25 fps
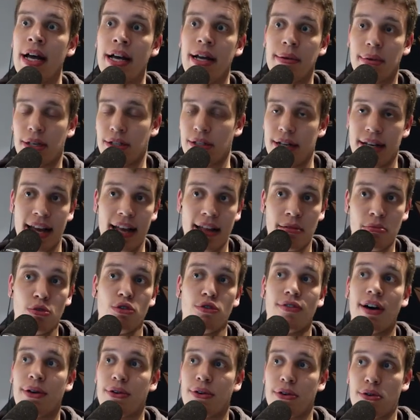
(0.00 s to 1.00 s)
because they can't move
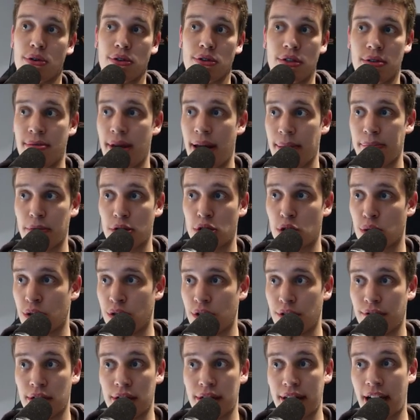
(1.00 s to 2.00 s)
out across the map majority
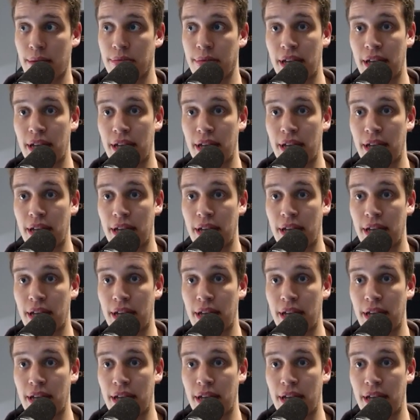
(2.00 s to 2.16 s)
of the time,